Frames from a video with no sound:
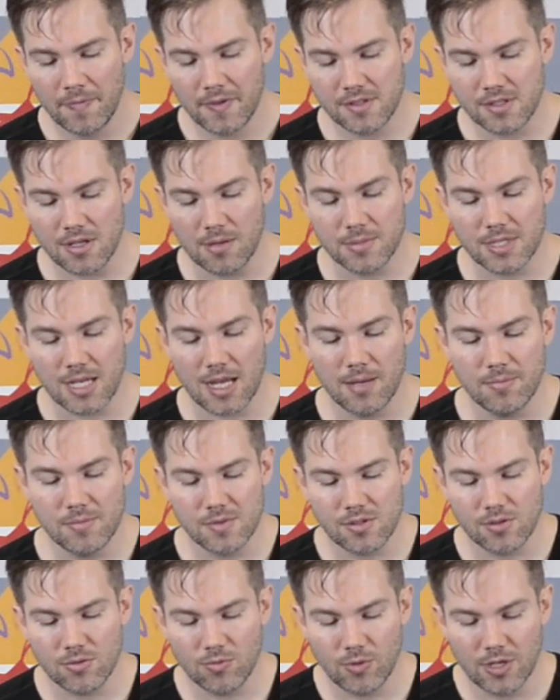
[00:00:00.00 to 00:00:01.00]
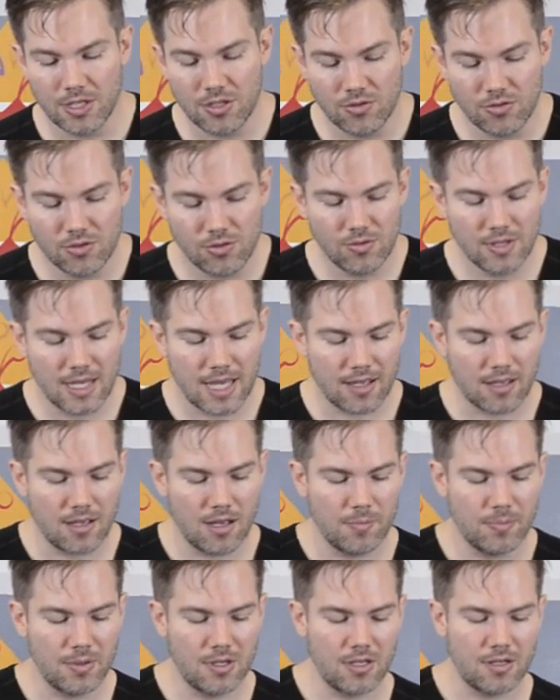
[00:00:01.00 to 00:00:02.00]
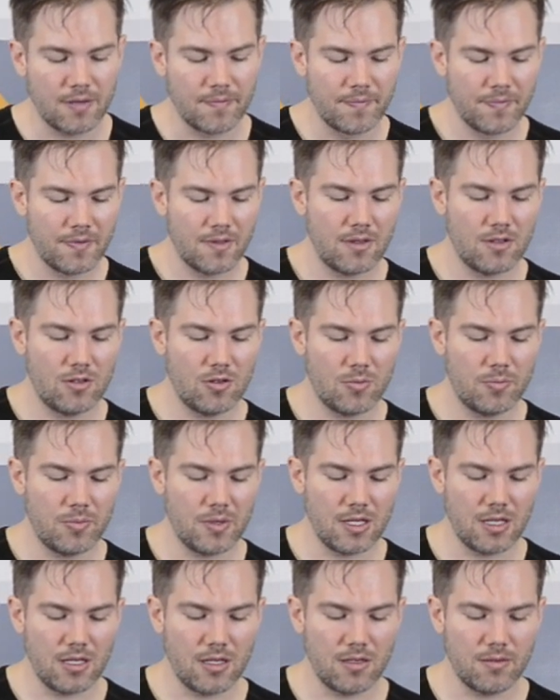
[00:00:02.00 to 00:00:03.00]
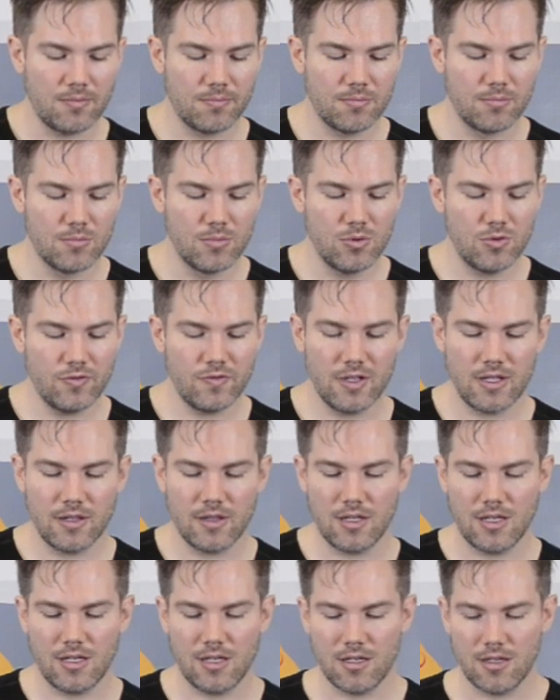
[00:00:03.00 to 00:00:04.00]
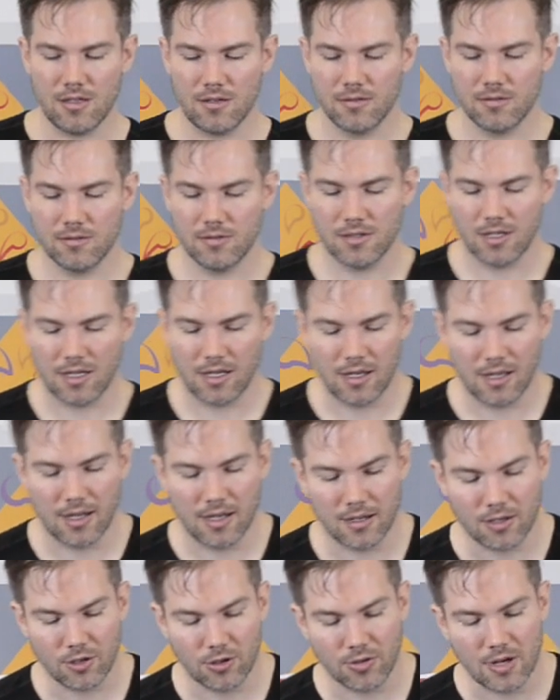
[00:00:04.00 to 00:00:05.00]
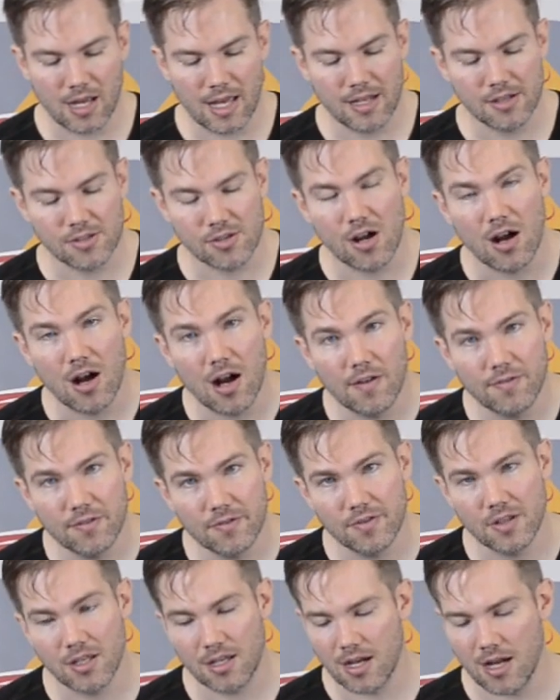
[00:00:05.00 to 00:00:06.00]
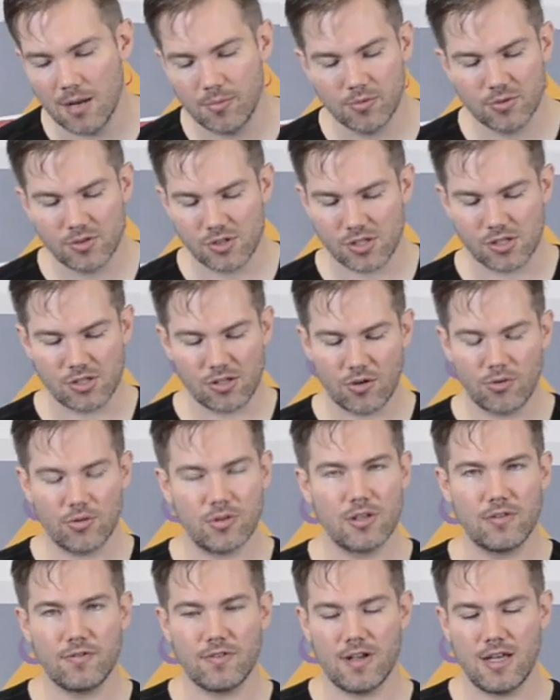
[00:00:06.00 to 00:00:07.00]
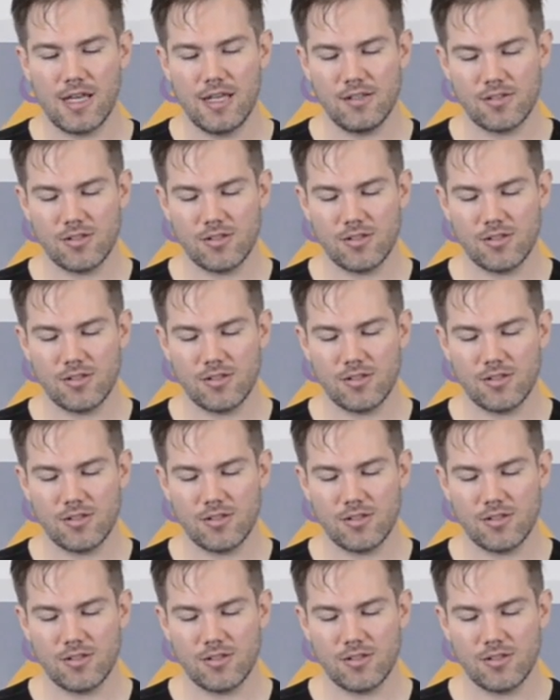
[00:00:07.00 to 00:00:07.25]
sometimes when you do that cupping, you'll be moving the grinds off of the cup, which is totally fine.